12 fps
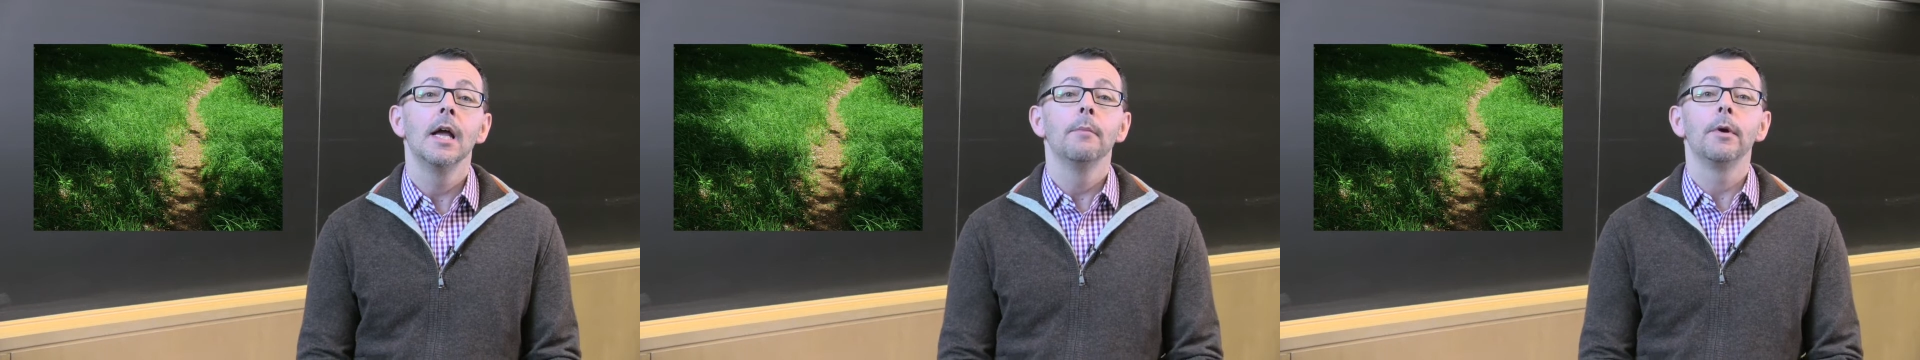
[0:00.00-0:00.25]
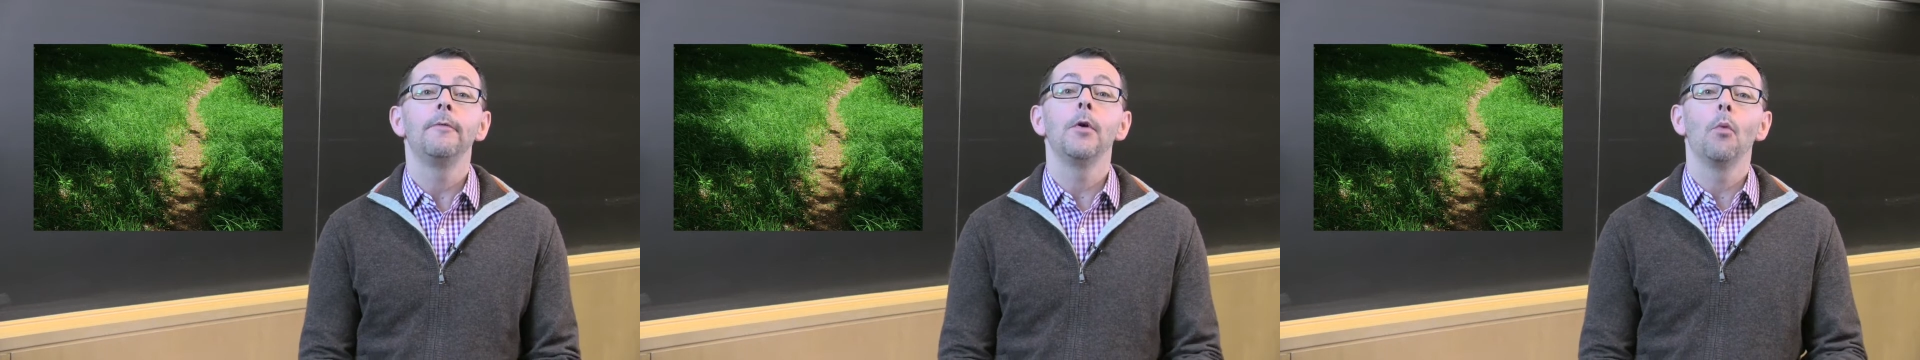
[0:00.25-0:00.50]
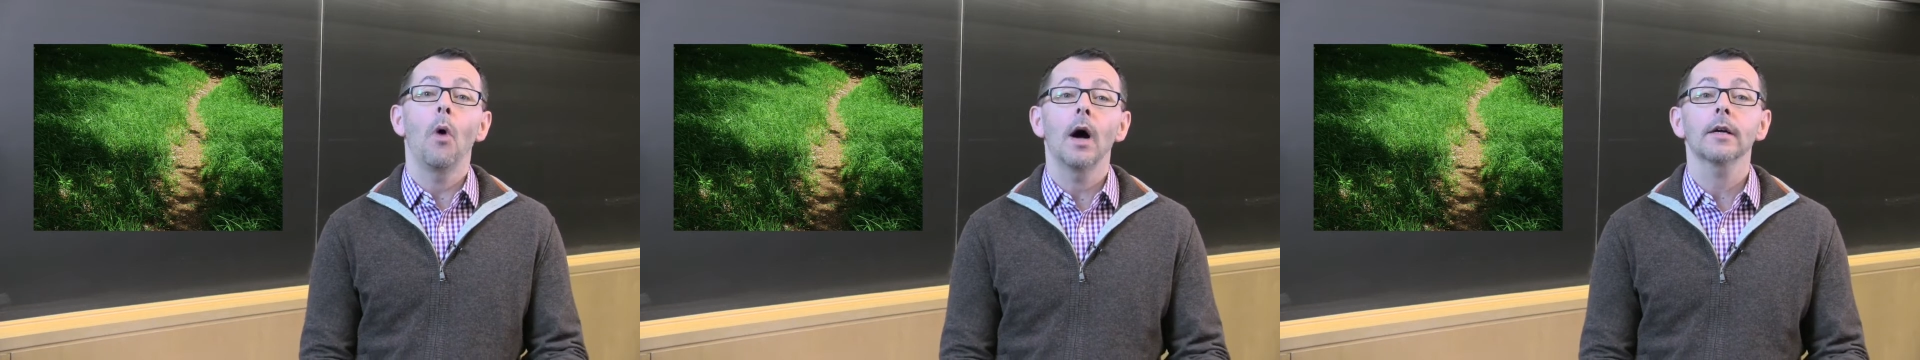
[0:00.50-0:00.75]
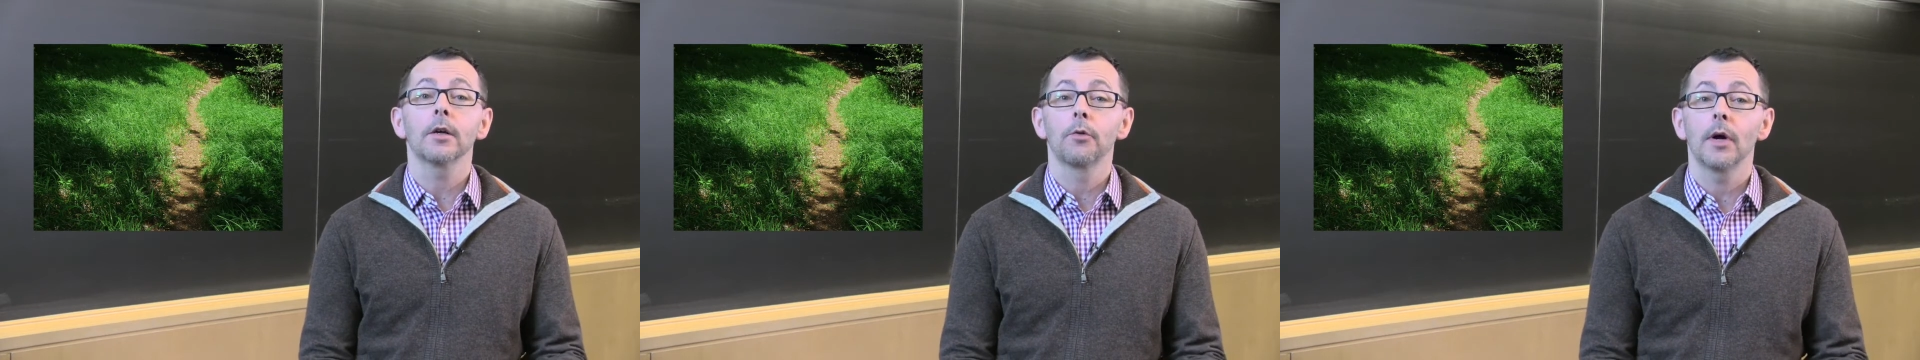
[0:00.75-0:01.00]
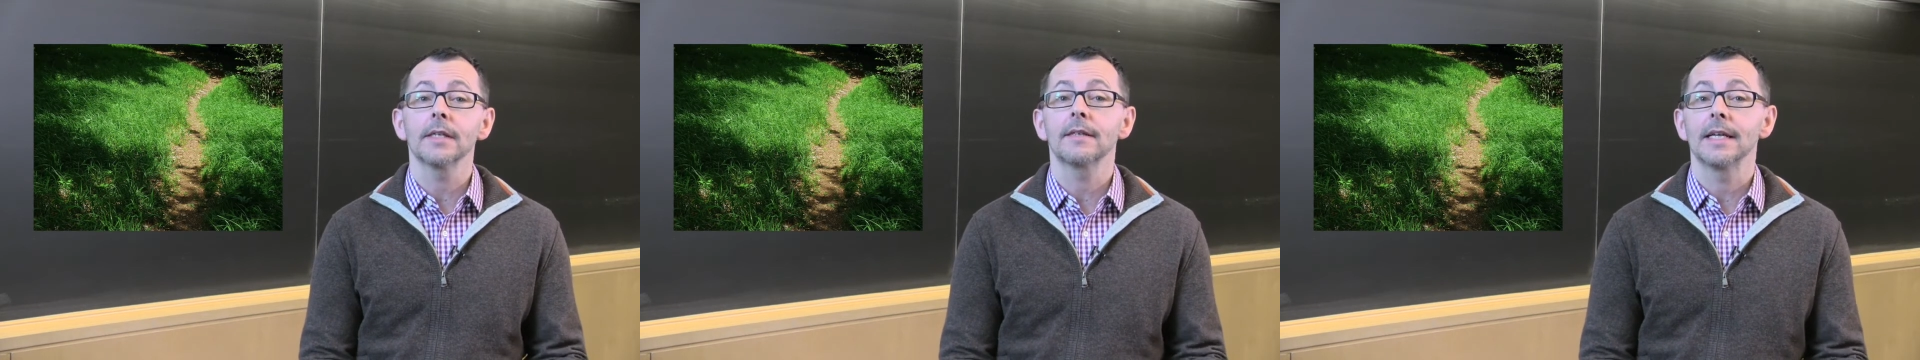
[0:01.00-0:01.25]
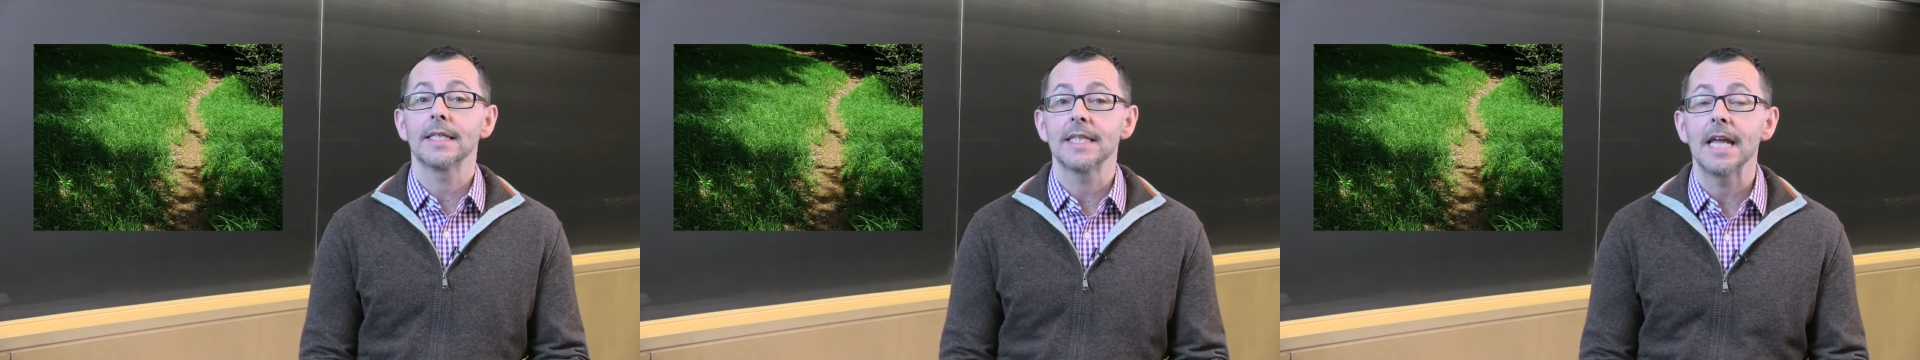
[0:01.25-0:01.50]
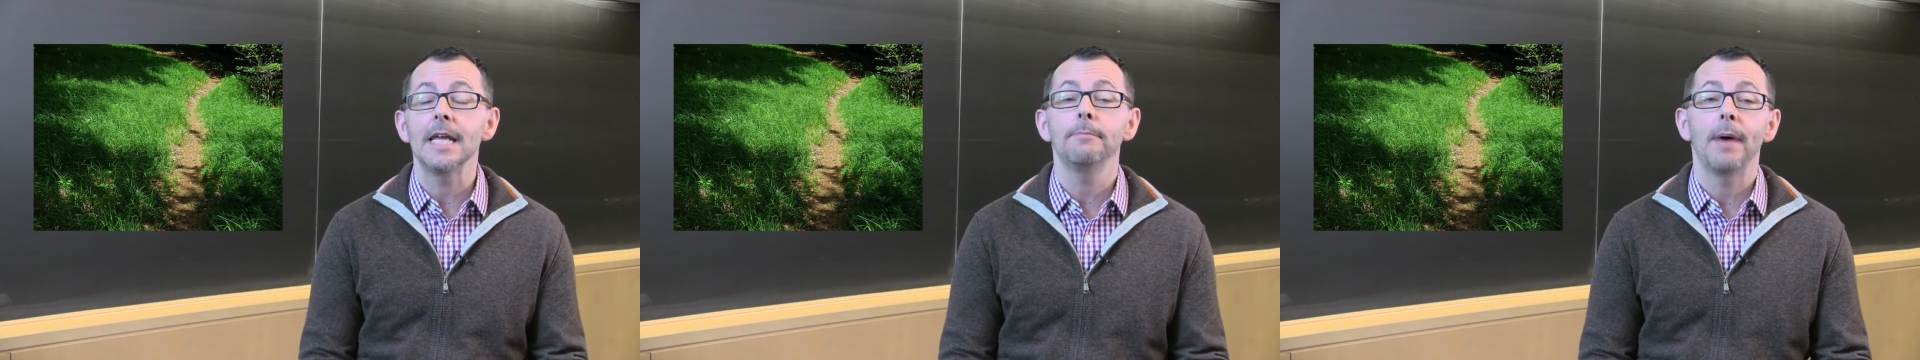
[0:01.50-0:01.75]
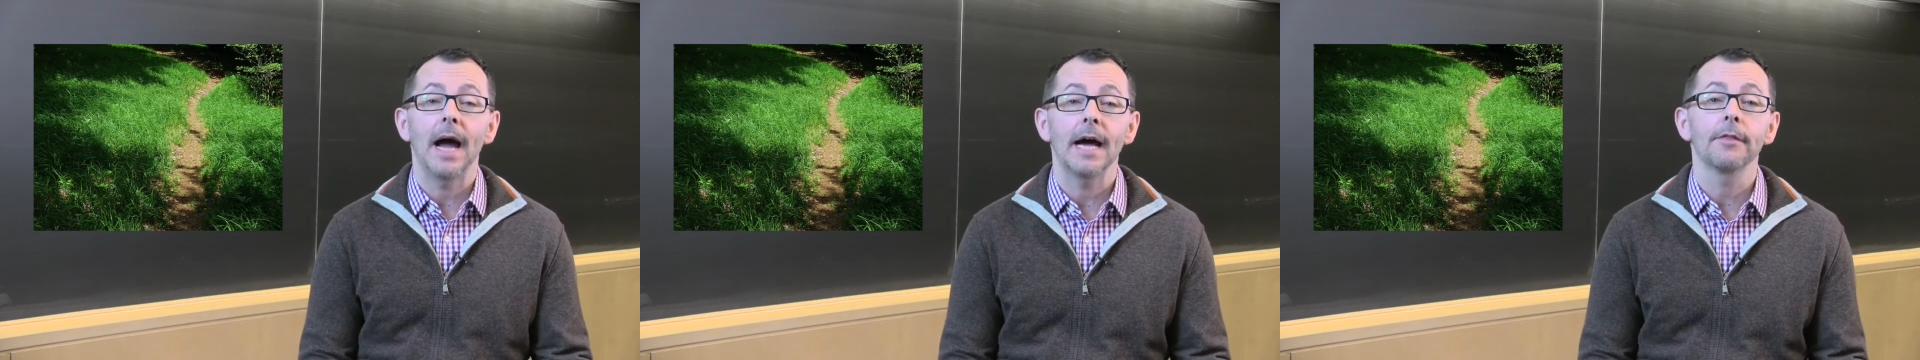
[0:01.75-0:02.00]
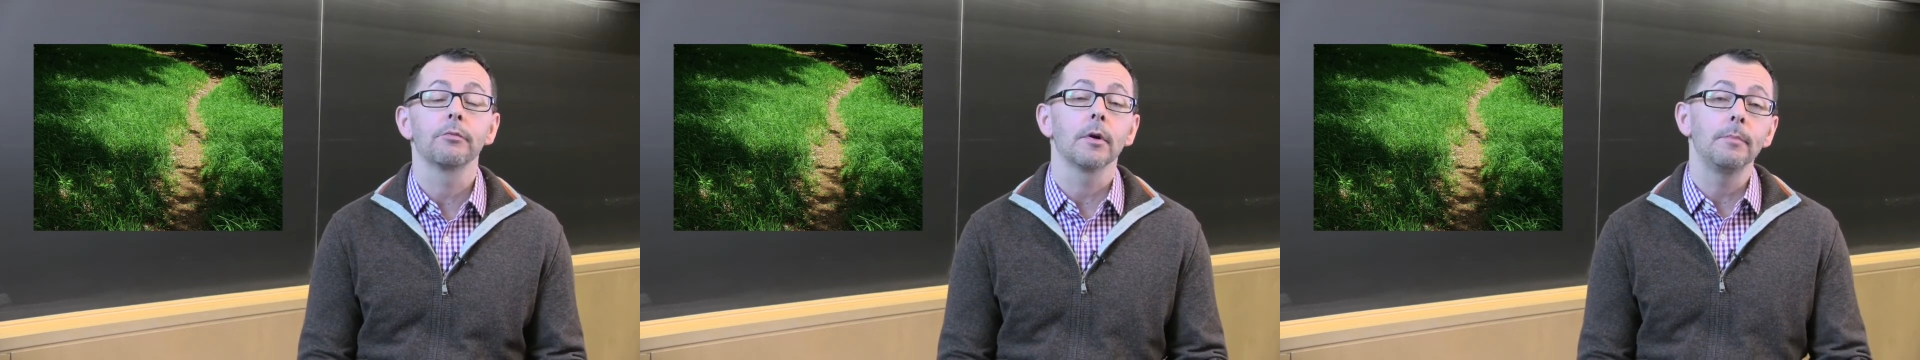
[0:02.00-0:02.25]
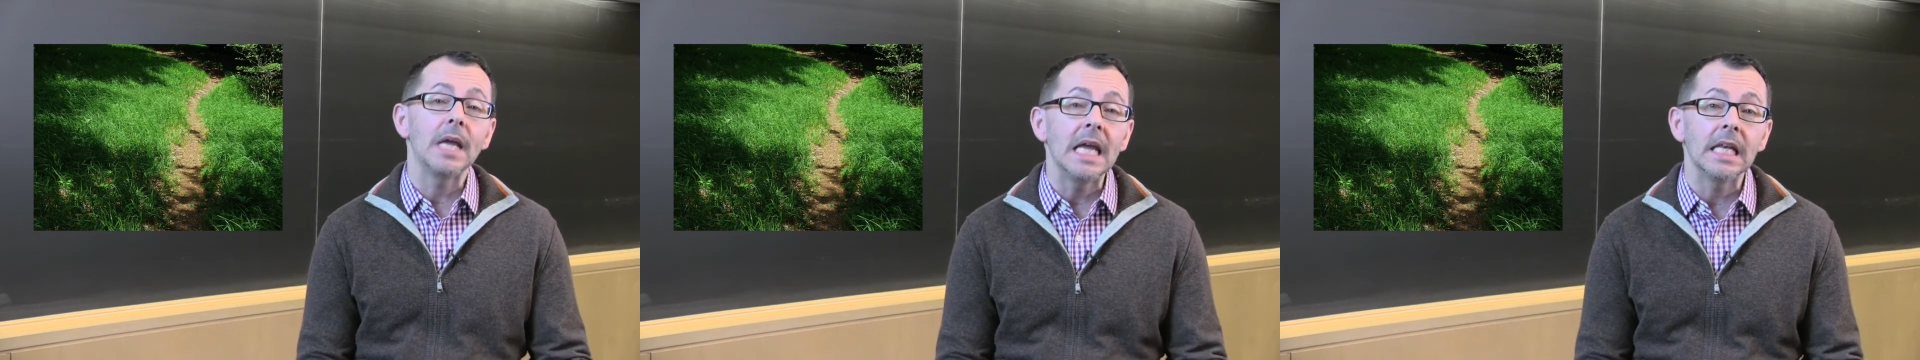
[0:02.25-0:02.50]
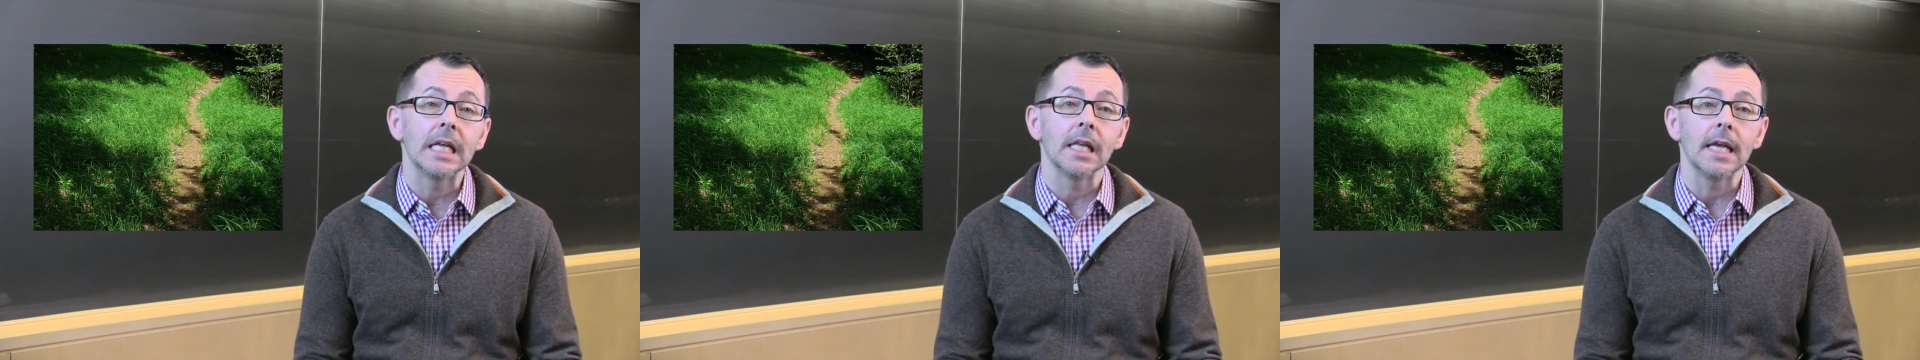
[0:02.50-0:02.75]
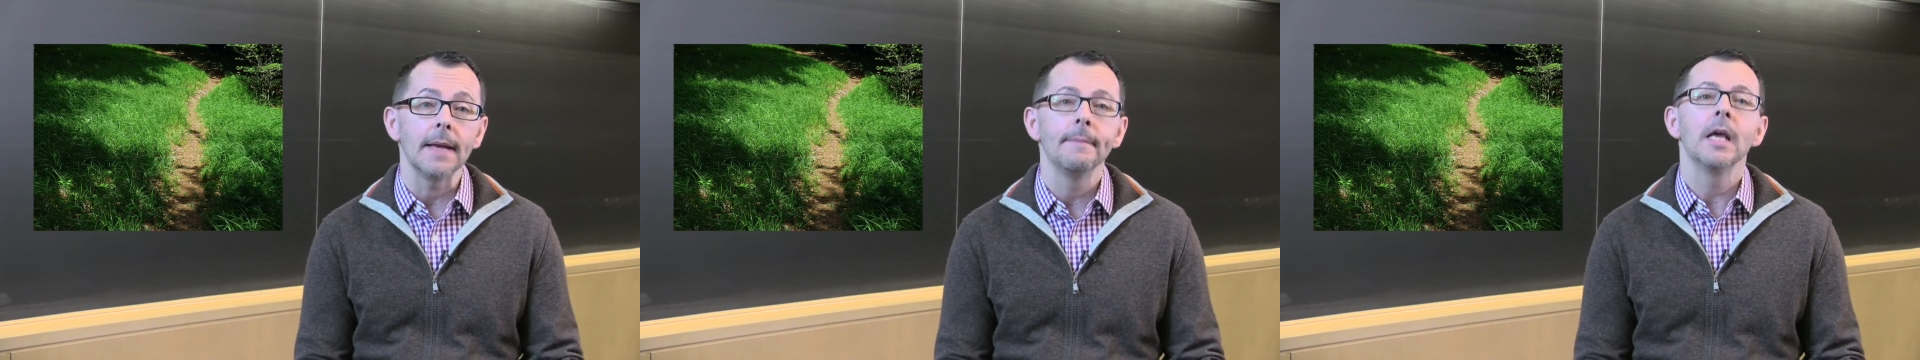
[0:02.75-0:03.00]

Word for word: But if you walk across that same path repeatedly,